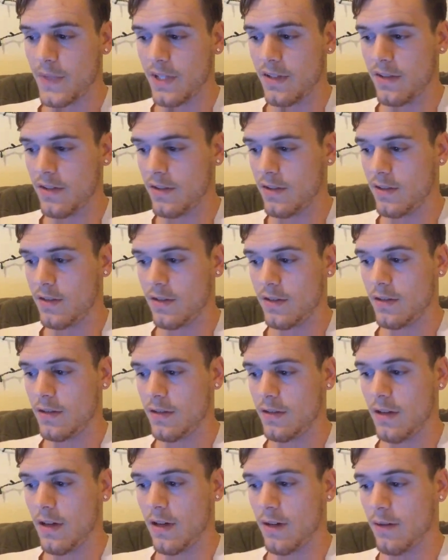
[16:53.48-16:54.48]
and just
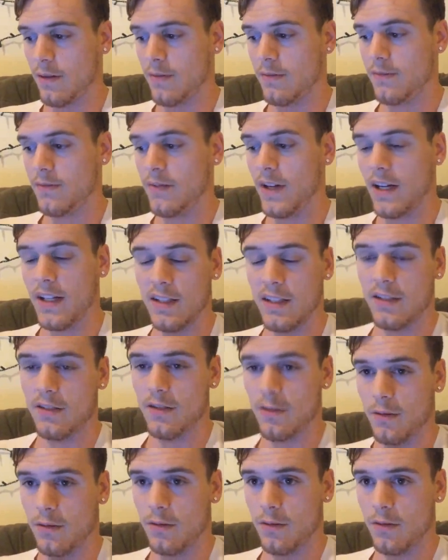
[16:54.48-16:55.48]
how finely
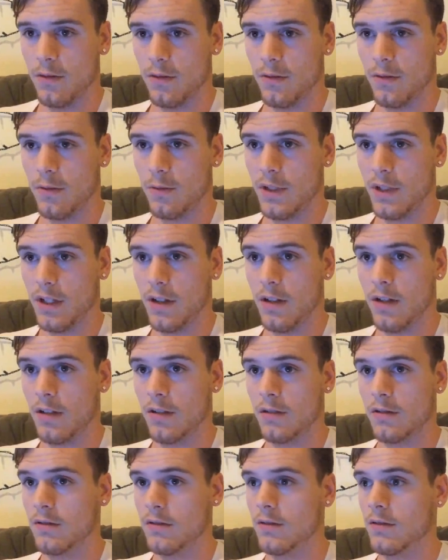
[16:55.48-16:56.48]
tuned we
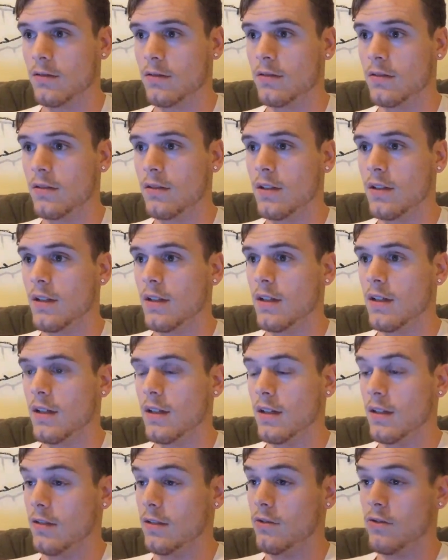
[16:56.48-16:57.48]
are.
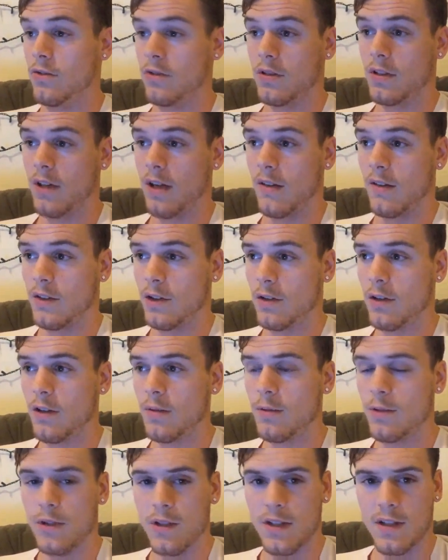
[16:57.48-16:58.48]
It's just kind of
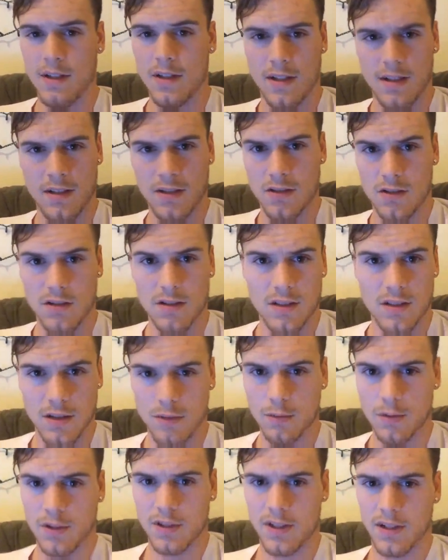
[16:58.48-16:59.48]
incredible, and that's just
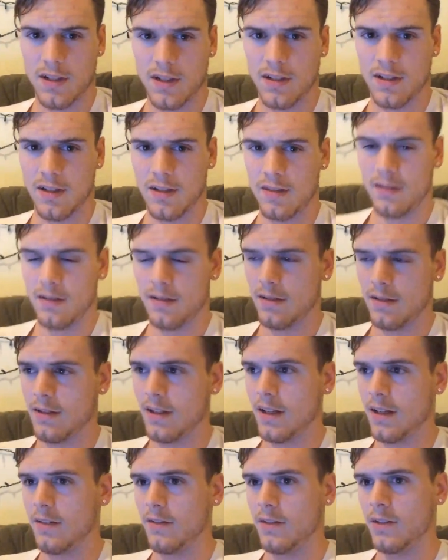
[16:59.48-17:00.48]
inwardly, and
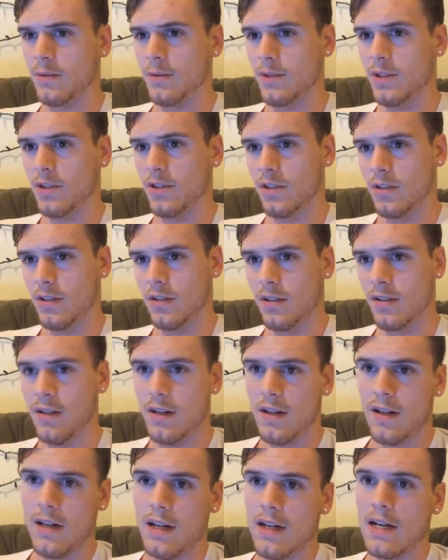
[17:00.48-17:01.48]
not even to mention
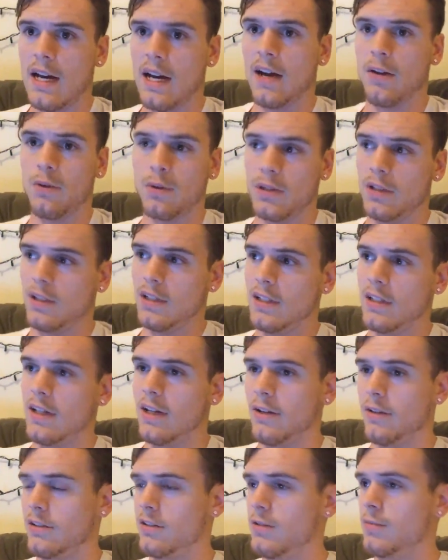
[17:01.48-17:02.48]
outwardly
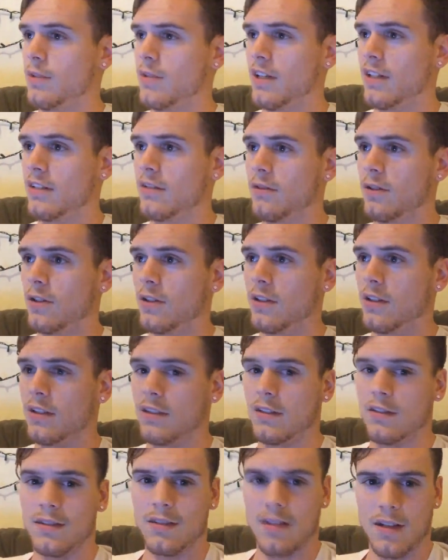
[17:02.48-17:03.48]
how he supplies for our
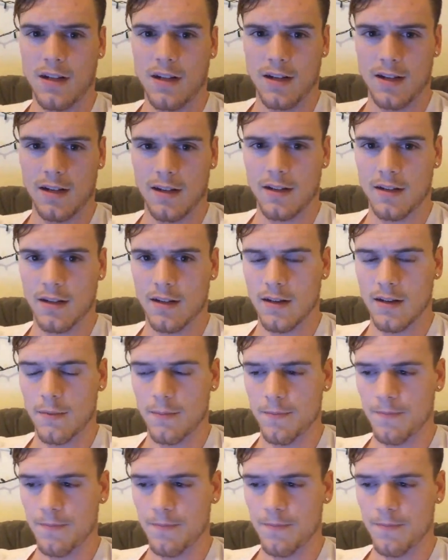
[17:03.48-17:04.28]
needs. And